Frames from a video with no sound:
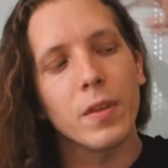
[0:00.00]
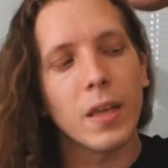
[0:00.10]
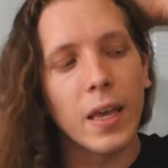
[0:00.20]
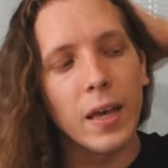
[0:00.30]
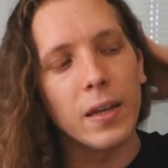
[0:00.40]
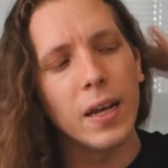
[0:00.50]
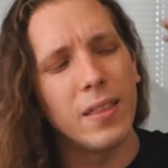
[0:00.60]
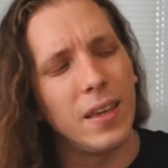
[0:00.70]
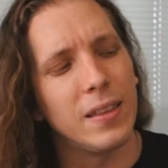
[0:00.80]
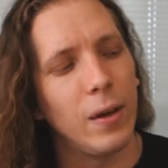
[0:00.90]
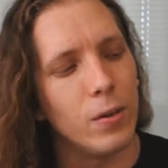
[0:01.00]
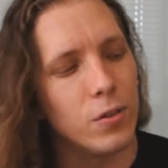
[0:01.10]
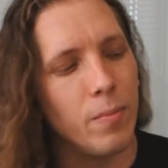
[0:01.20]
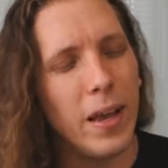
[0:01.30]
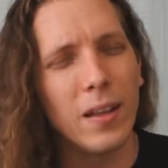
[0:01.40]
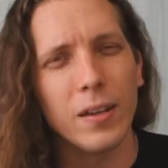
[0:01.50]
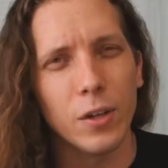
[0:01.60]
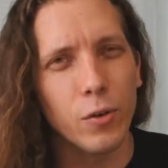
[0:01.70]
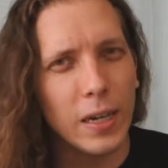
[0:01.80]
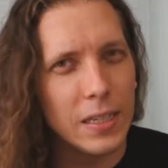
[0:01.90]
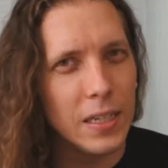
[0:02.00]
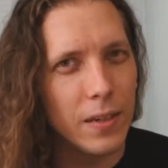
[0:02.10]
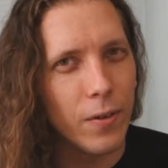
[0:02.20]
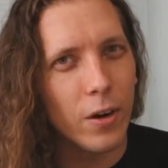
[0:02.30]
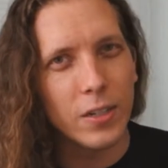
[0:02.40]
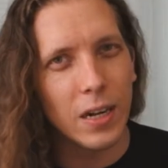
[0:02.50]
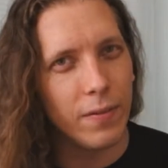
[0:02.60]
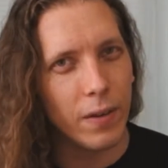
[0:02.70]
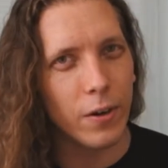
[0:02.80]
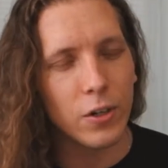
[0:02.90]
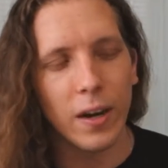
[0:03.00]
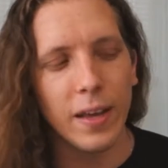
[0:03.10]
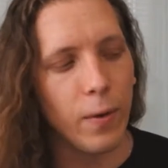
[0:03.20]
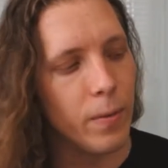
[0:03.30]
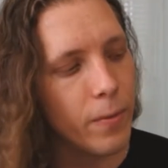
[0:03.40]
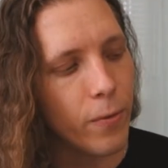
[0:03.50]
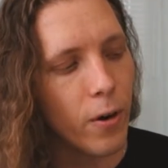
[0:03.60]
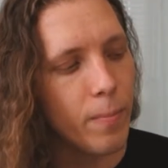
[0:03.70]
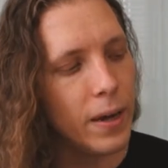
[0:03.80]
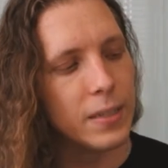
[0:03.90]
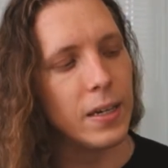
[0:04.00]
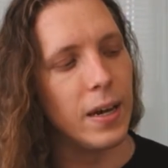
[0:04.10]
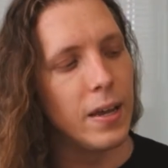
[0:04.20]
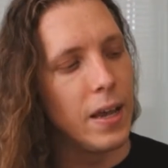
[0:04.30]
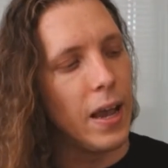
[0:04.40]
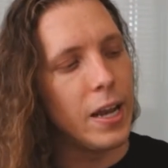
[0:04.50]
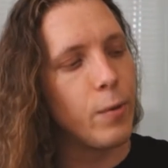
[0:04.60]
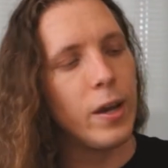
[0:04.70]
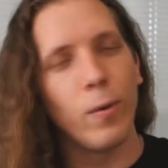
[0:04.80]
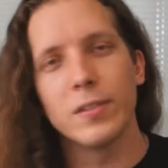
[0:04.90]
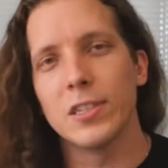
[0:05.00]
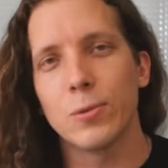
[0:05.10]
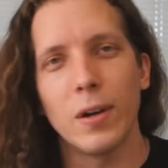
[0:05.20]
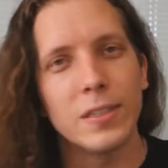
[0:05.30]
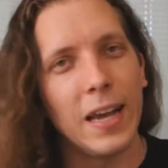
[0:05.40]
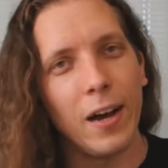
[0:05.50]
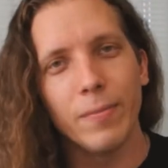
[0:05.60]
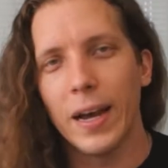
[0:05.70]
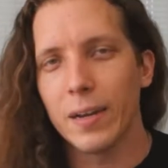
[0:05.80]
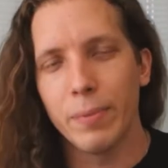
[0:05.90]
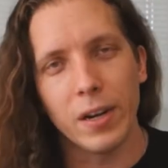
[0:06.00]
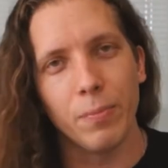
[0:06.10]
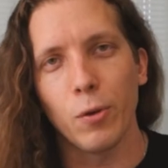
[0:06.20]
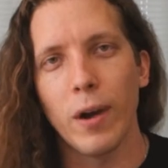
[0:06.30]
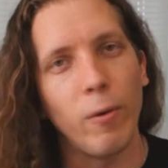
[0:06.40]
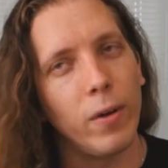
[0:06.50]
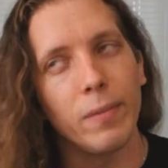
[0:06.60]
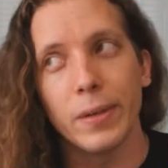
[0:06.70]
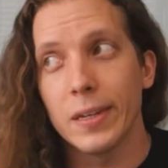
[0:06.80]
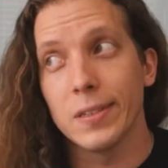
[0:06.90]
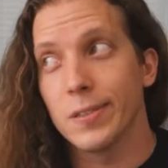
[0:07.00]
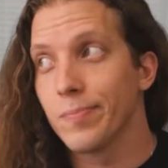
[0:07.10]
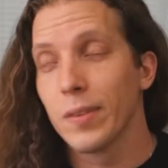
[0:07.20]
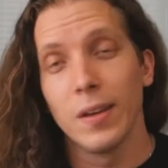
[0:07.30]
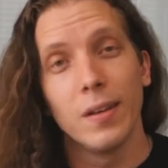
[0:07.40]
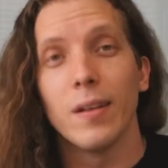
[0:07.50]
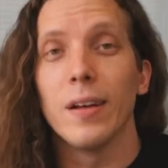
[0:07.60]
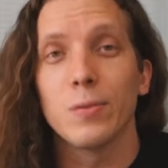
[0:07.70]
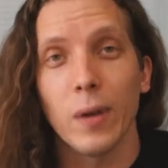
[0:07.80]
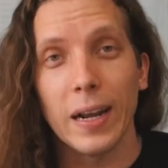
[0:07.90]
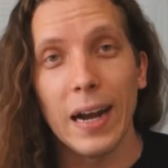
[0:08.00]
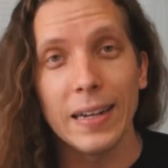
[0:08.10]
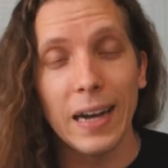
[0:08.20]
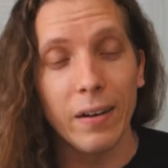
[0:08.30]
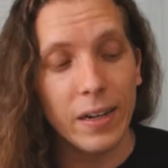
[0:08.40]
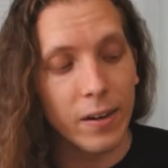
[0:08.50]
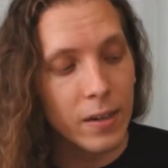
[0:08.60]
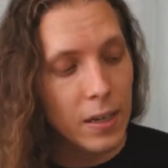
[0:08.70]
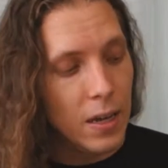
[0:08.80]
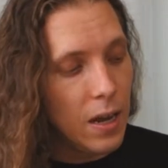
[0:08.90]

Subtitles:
And I think they also make like a green tea version. I've never tried that one before, but anyway, once this runs out, I pick up the red one because that's what I got down here.